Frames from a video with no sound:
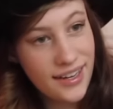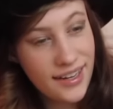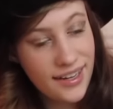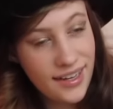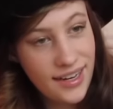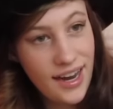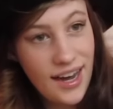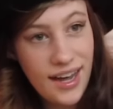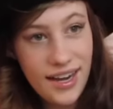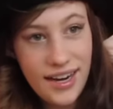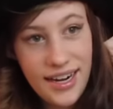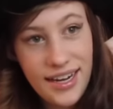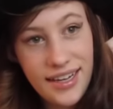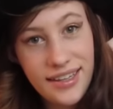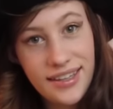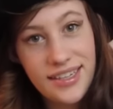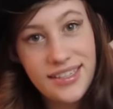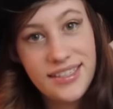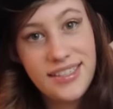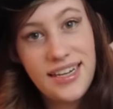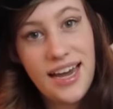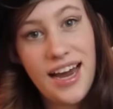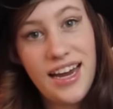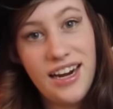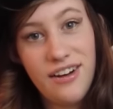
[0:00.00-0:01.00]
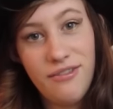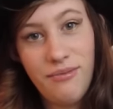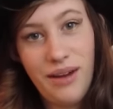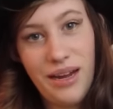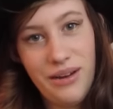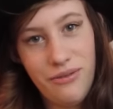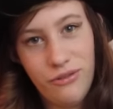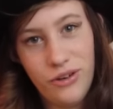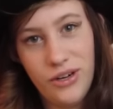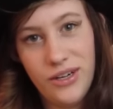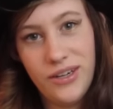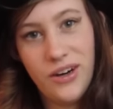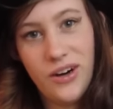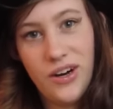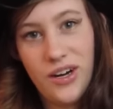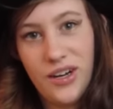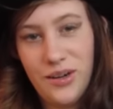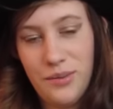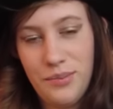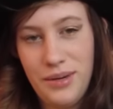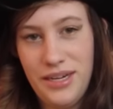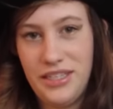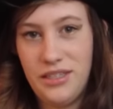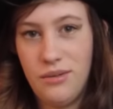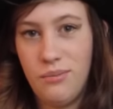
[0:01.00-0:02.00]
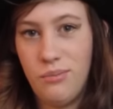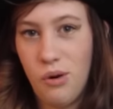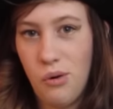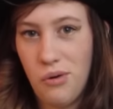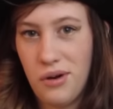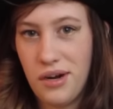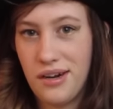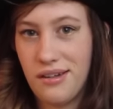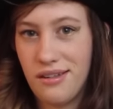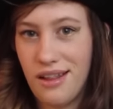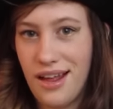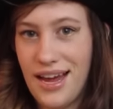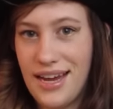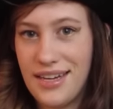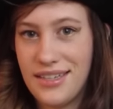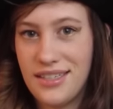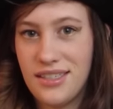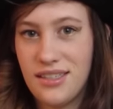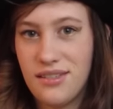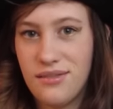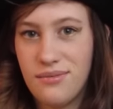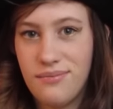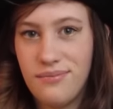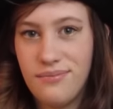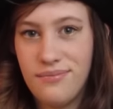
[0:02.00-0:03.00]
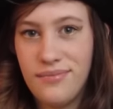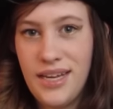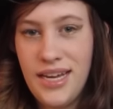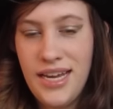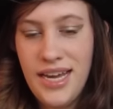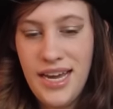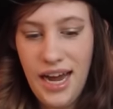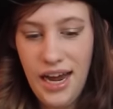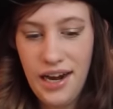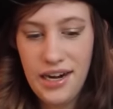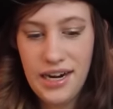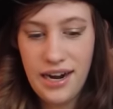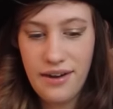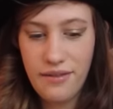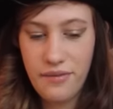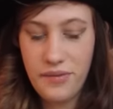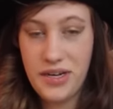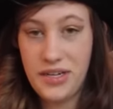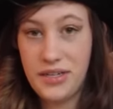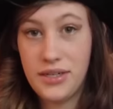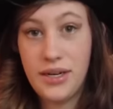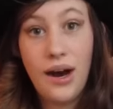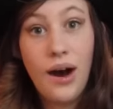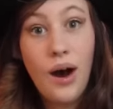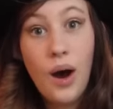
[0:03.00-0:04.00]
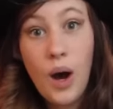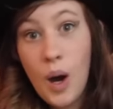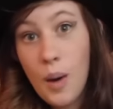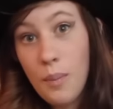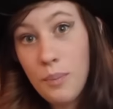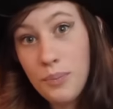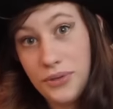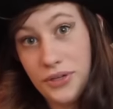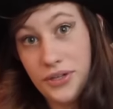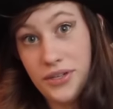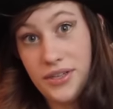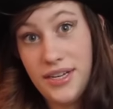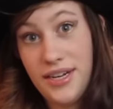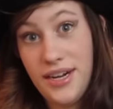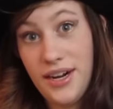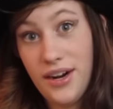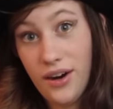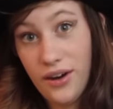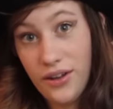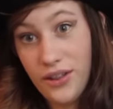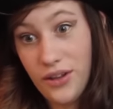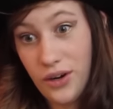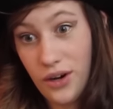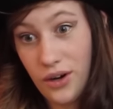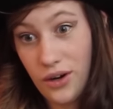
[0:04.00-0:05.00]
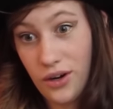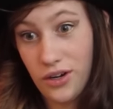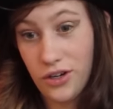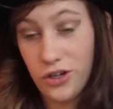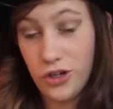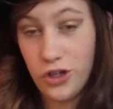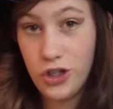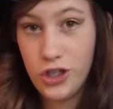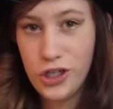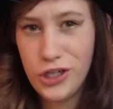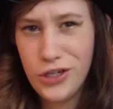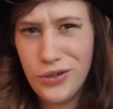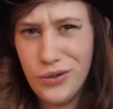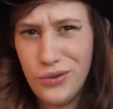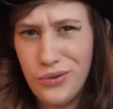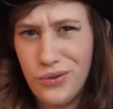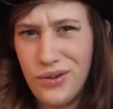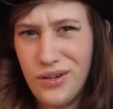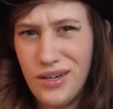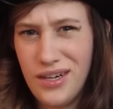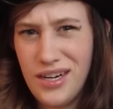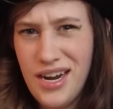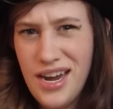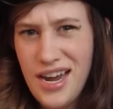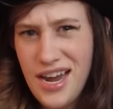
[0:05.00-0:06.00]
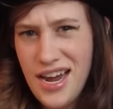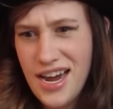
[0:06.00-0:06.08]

cutting the side of my foot on a piece of broken glass and having to hop to the other shoe.